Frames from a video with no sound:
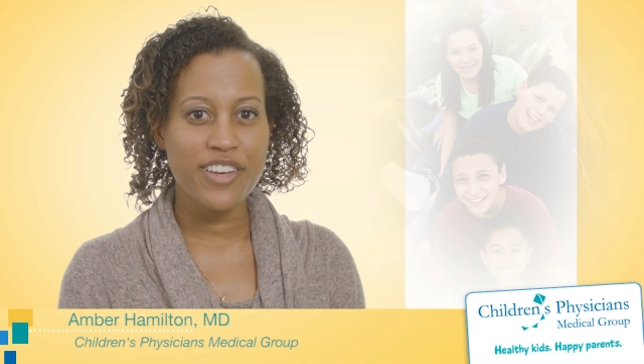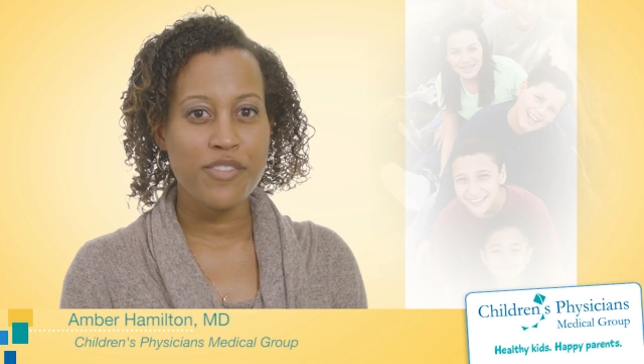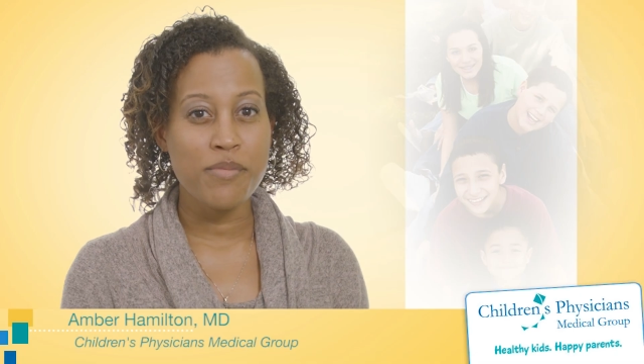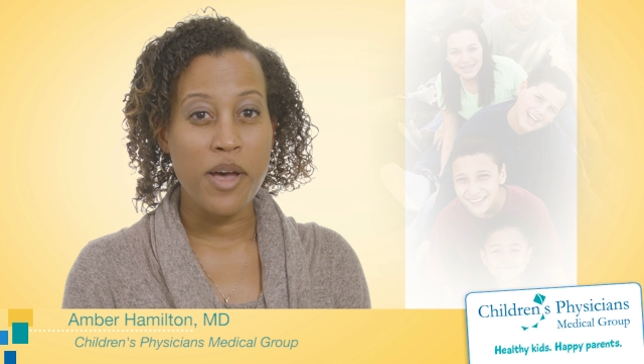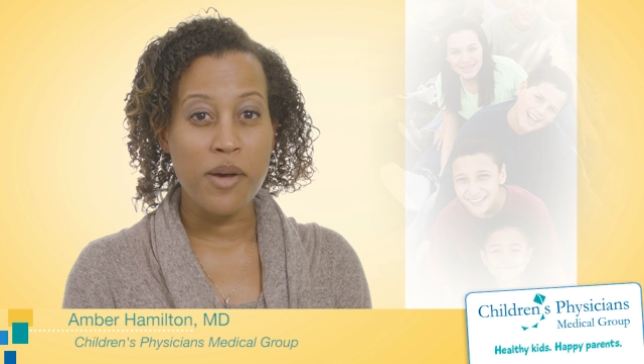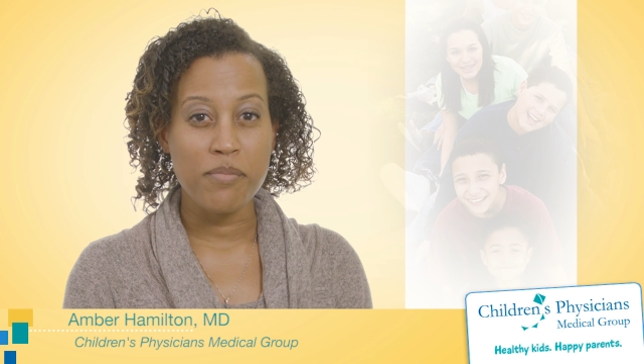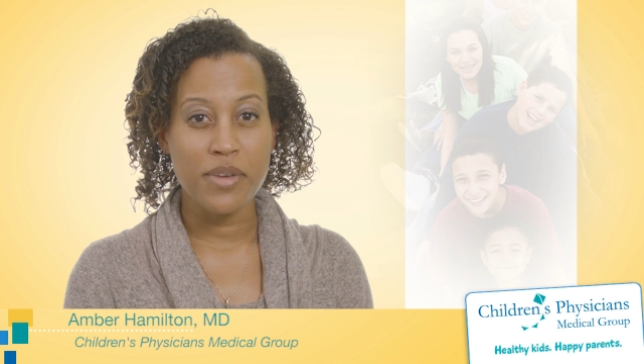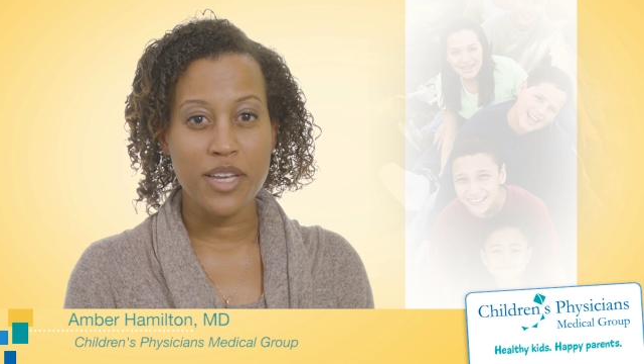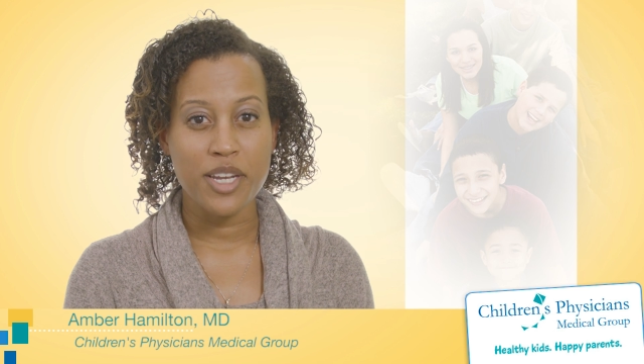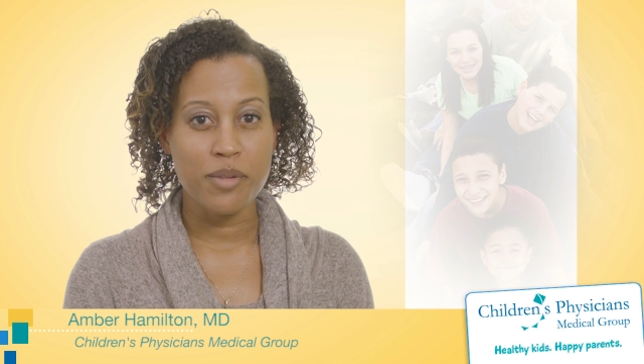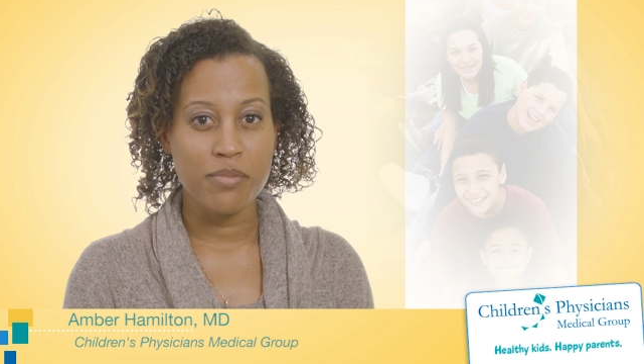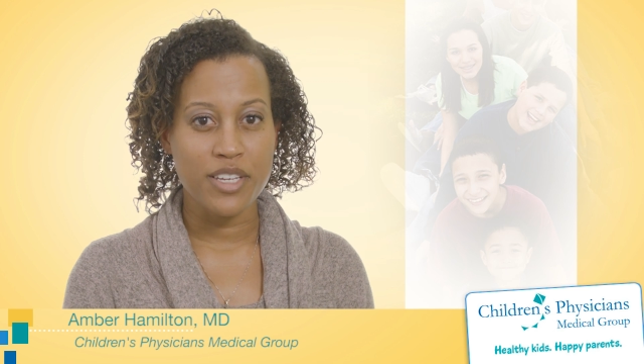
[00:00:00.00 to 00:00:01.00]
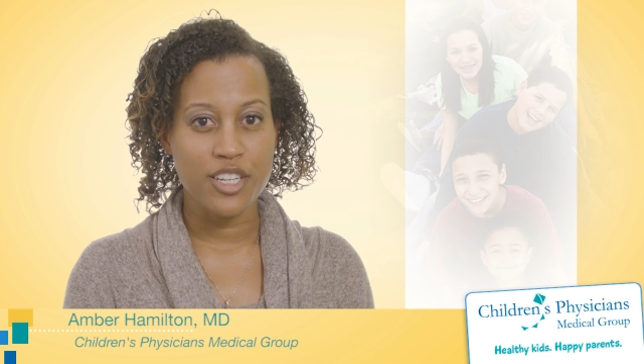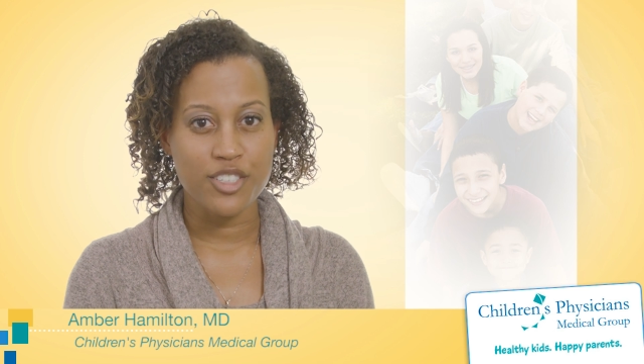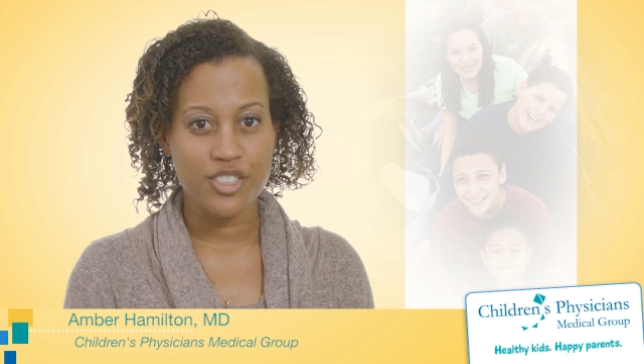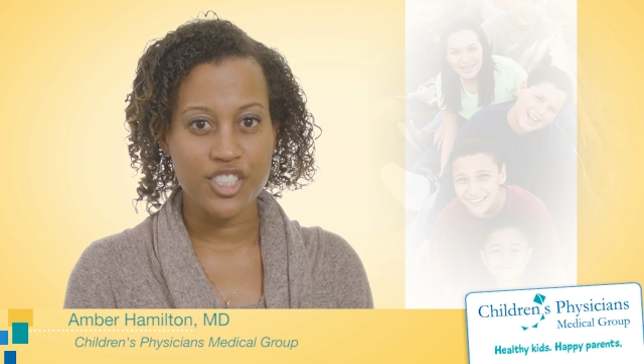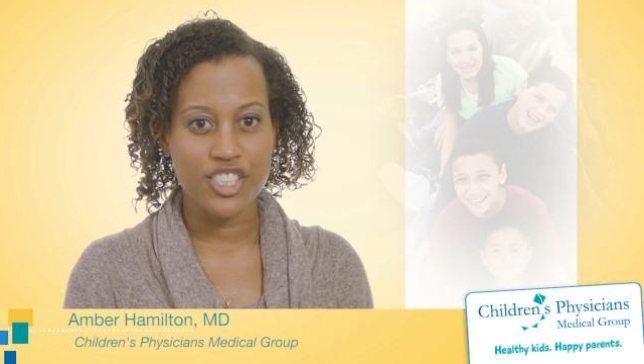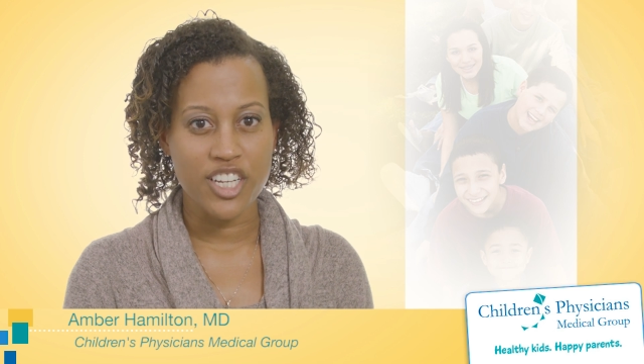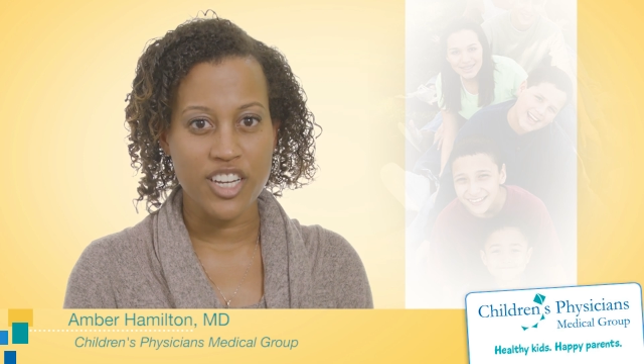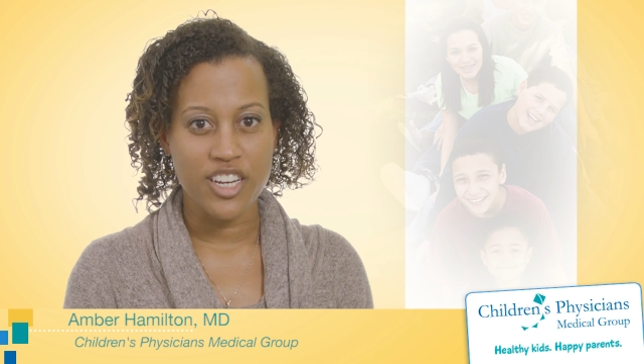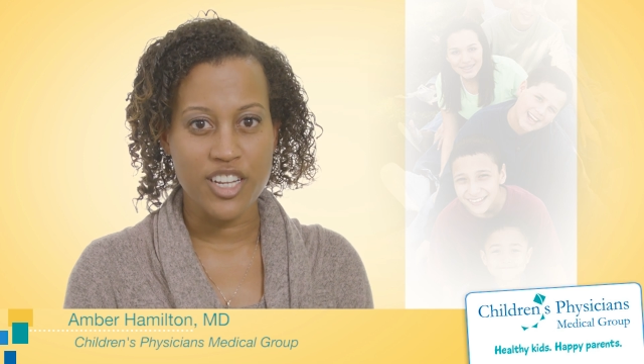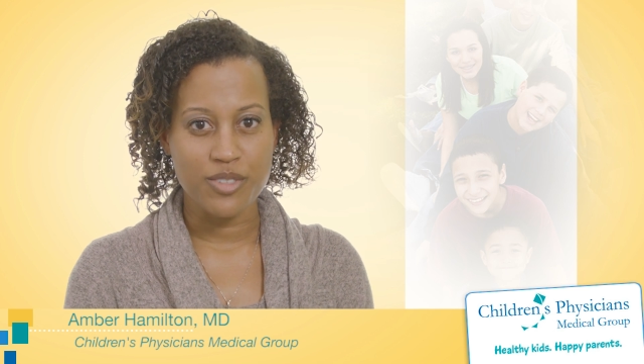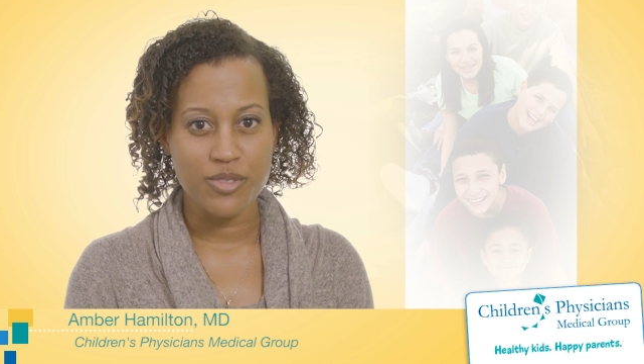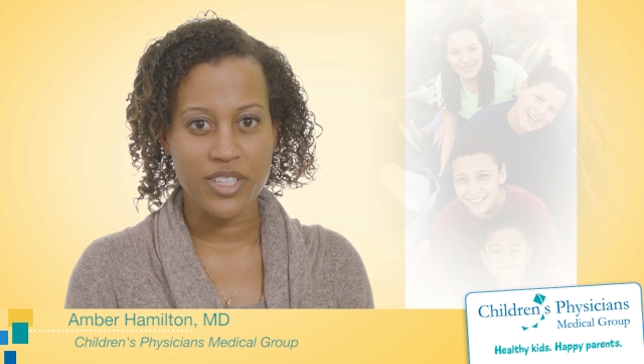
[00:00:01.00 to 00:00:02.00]
love about being a
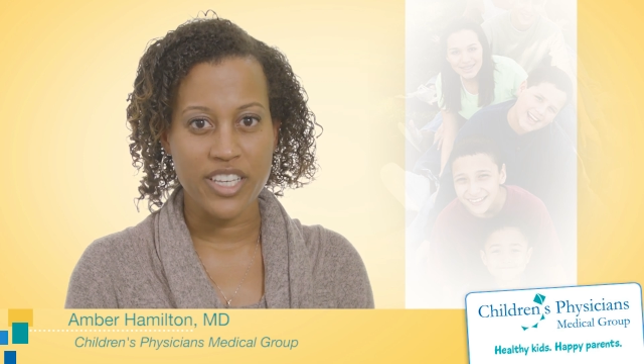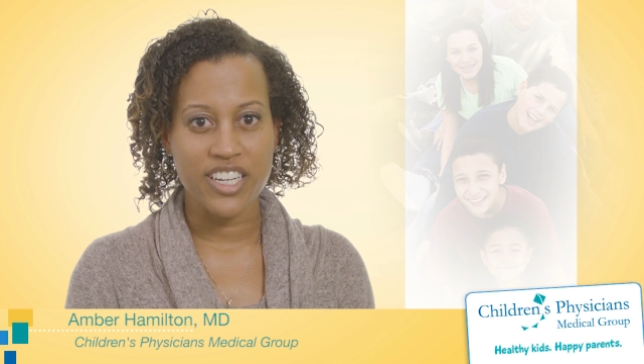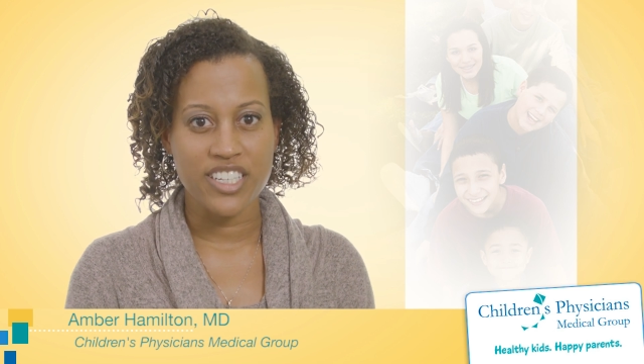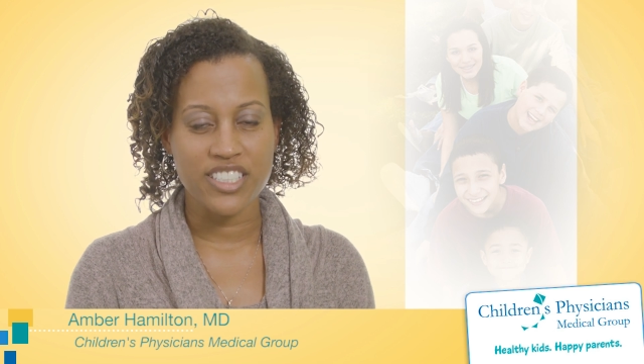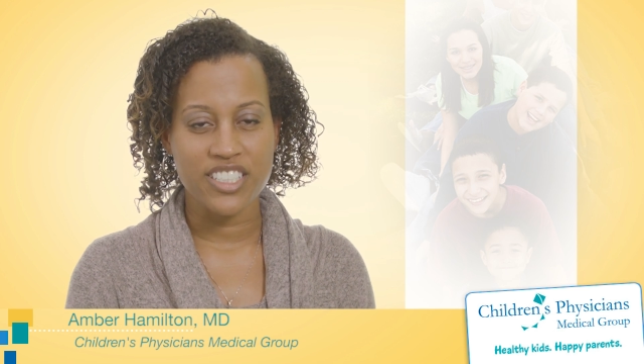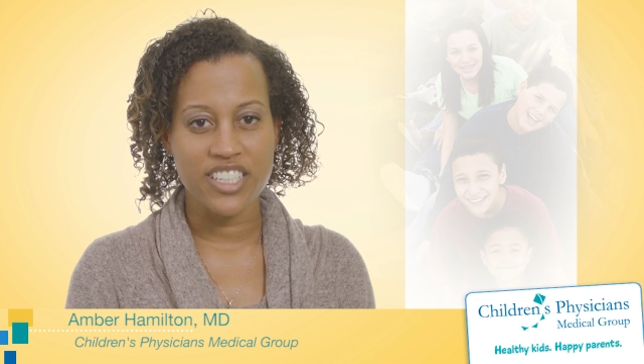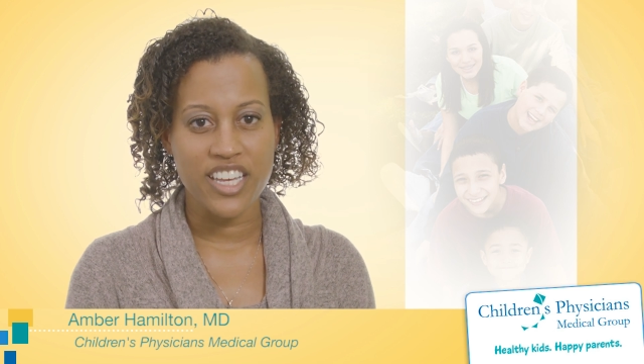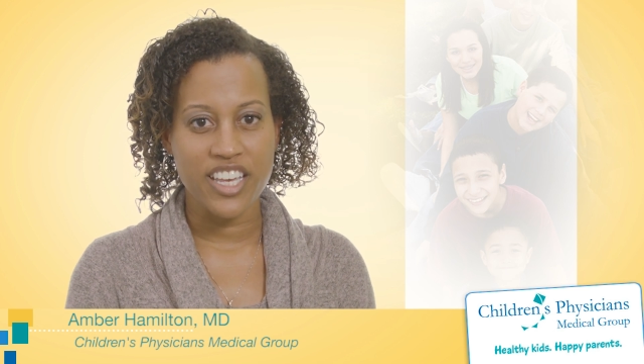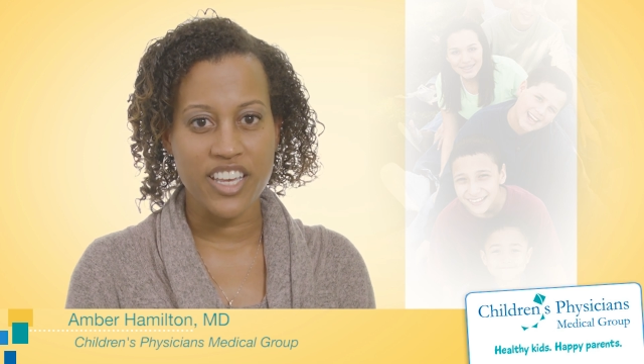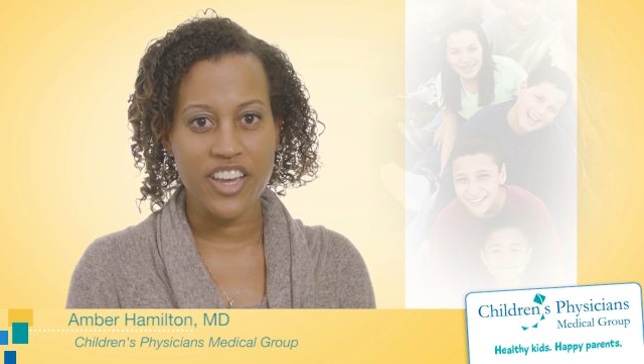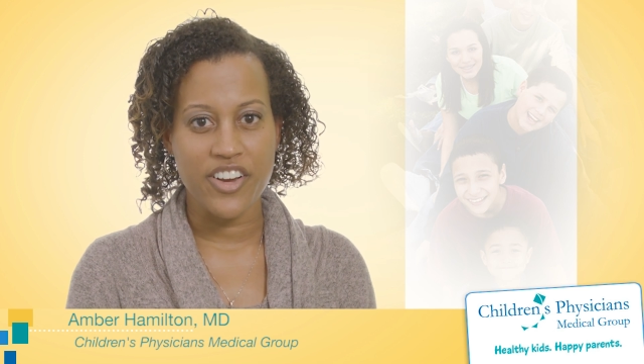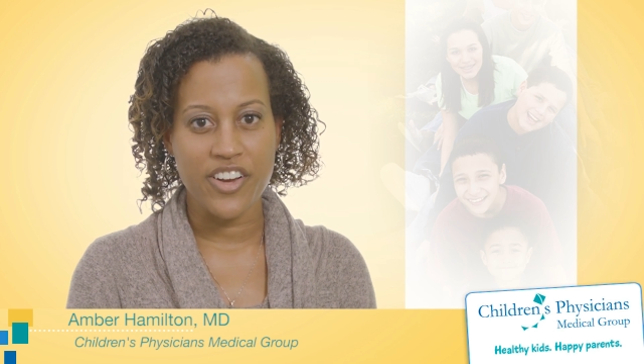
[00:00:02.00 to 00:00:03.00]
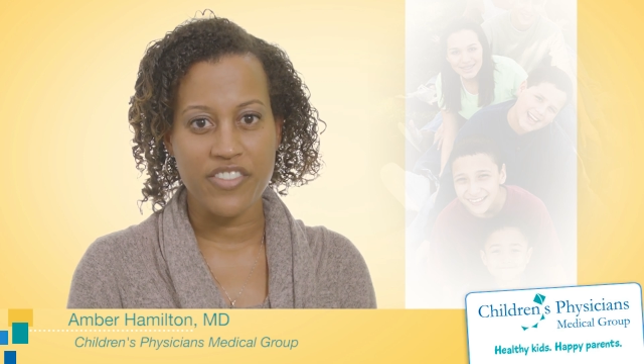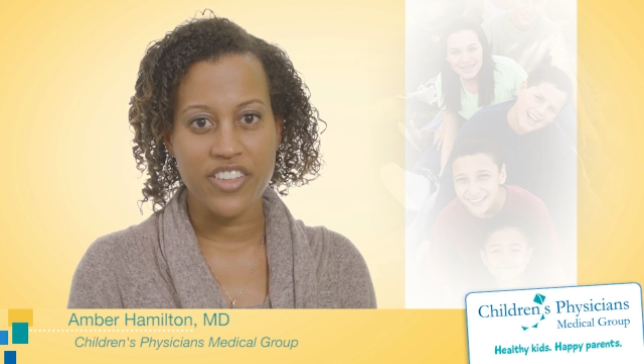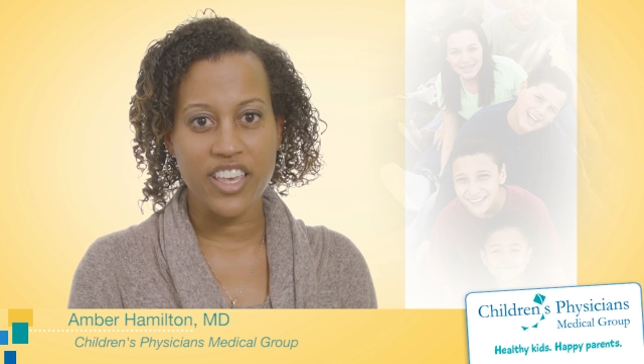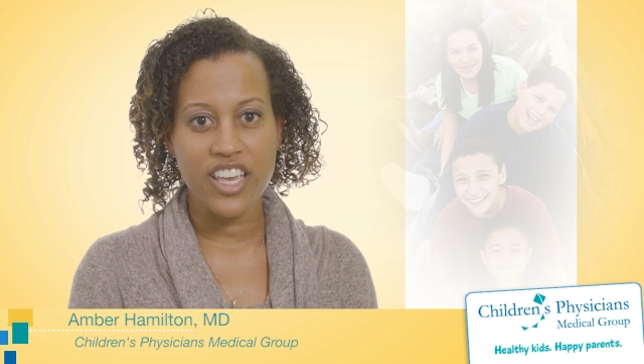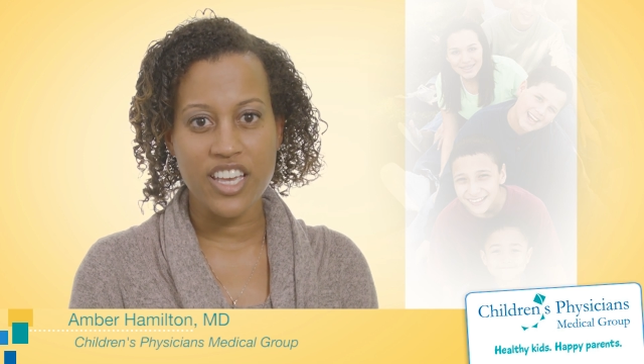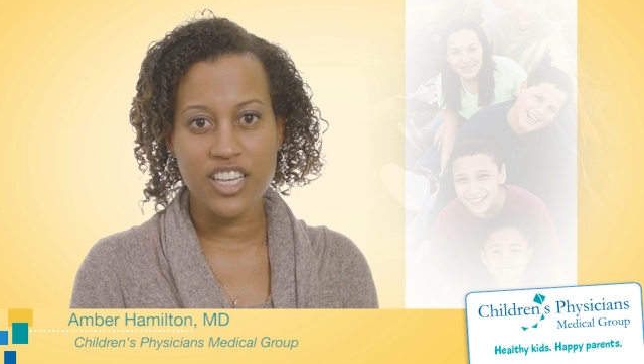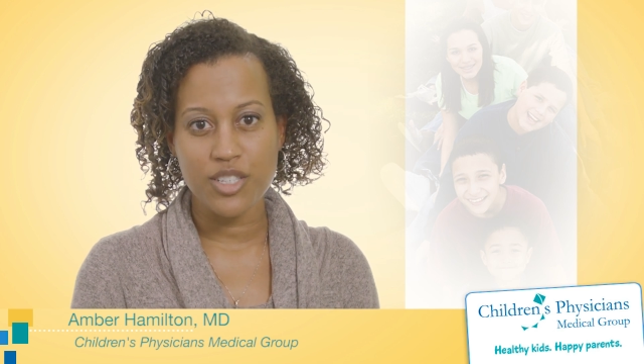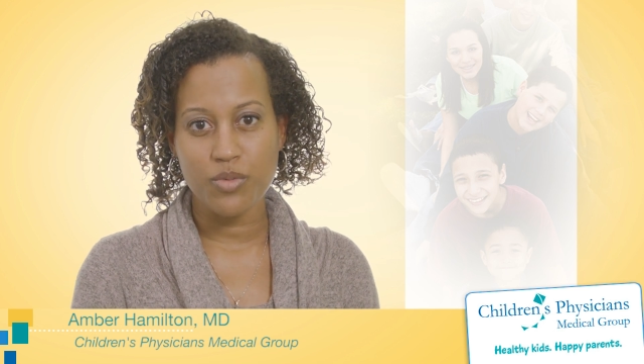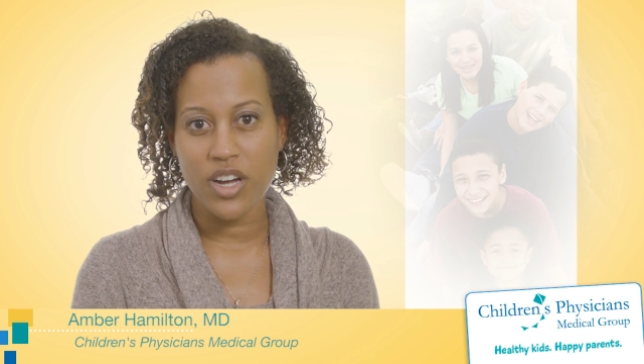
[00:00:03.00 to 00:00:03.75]
pediatrician is really getting to take care of the kids,